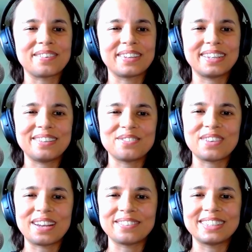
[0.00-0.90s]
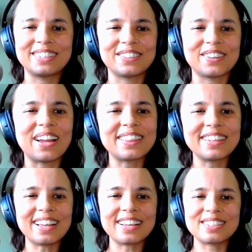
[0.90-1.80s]
Very, very true. I
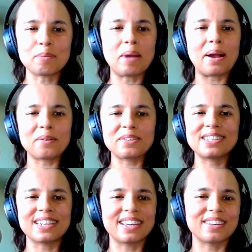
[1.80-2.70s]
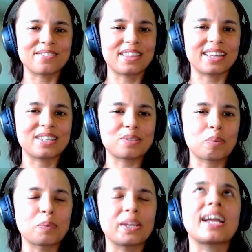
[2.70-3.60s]
think that is the power, isn't it, of
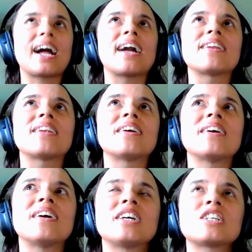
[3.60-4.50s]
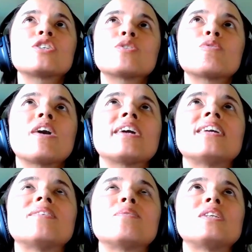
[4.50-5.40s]
this, when we can, because you're
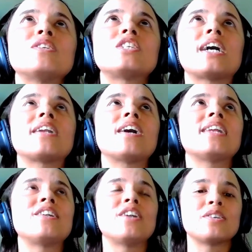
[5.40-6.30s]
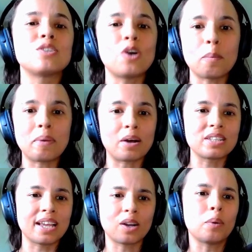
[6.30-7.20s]
right, when you shared earlier, it's not
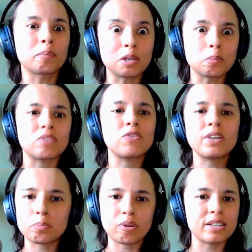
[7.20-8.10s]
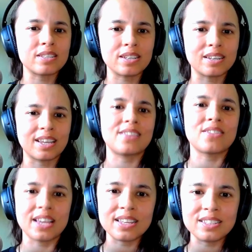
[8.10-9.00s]
about saying, I'm going to be fully present
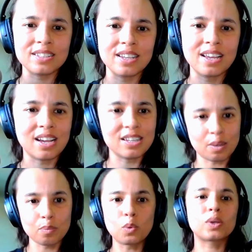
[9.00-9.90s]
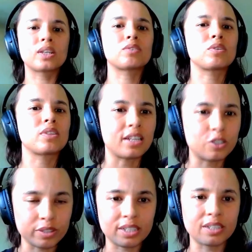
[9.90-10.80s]
in this as I'm walking through
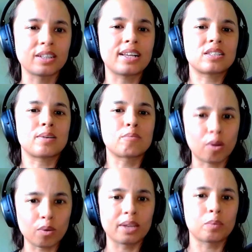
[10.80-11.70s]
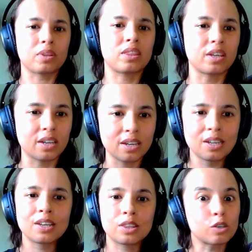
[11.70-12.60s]
that treacle, as I'm rolling with the
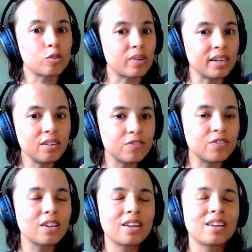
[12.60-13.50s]
grief.